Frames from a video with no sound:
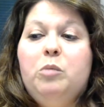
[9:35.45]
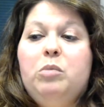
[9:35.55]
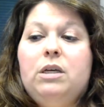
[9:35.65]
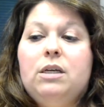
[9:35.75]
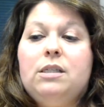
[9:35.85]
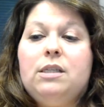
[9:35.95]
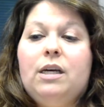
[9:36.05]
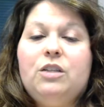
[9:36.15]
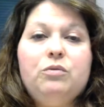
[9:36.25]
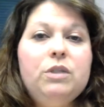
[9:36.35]
because
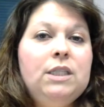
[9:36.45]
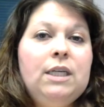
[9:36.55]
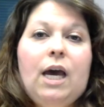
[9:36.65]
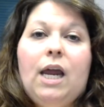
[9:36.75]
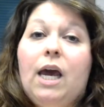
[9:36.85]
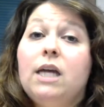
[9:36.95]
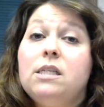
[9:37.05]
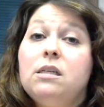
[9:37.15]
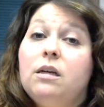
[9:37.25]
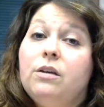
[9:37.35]
that's really not how to
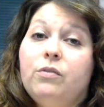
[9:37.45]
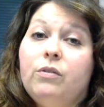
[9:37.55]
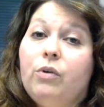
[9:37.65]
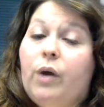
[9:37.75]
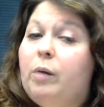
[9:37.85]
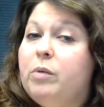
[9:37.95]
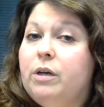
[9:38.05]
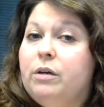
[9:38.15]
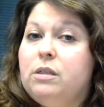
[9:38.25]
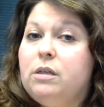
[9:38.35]
study for the
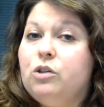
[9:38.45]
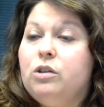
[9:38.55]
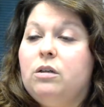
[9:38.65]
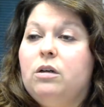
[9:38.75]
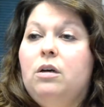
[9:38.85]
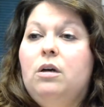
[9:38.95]
vocabulary section.